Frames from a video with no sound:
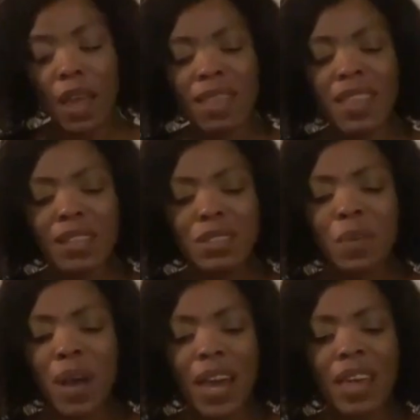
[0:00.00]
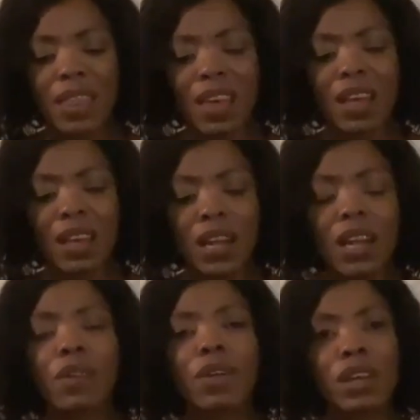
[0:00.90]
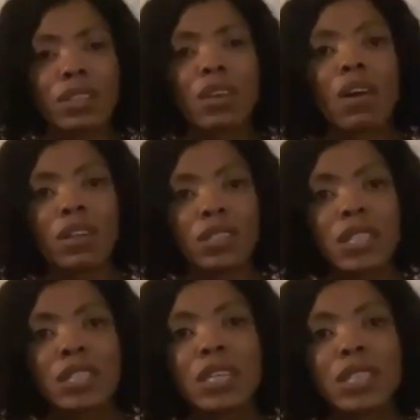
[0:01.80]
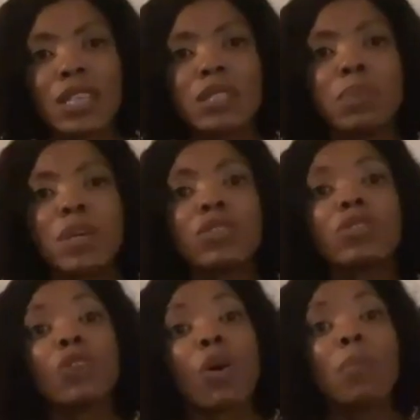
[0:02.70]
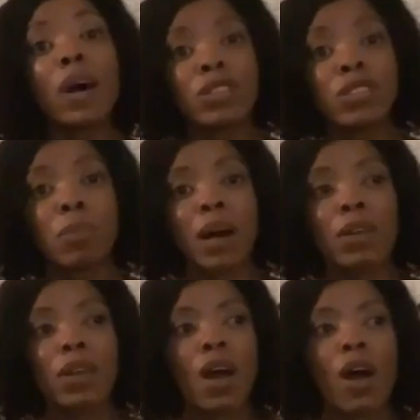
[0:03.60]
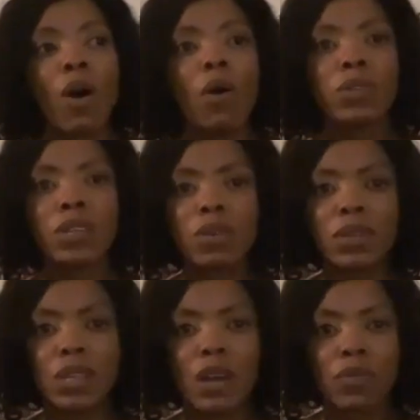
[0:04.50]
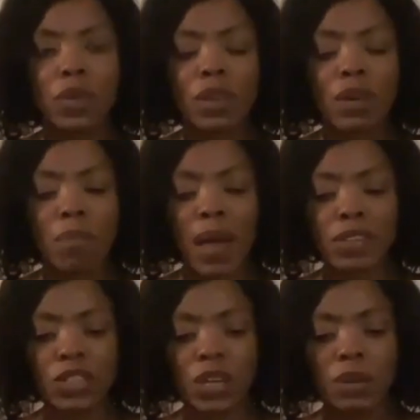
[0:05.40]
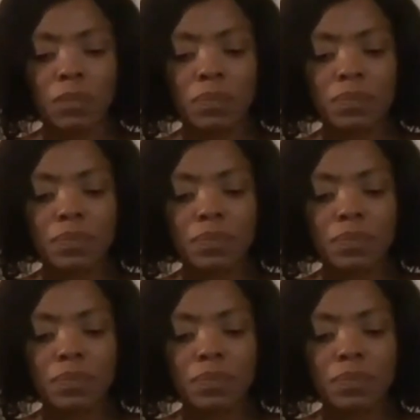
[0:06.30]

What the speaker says: And that's why I think in clearing into consciousness, I speak so much about holding yourself with compassion.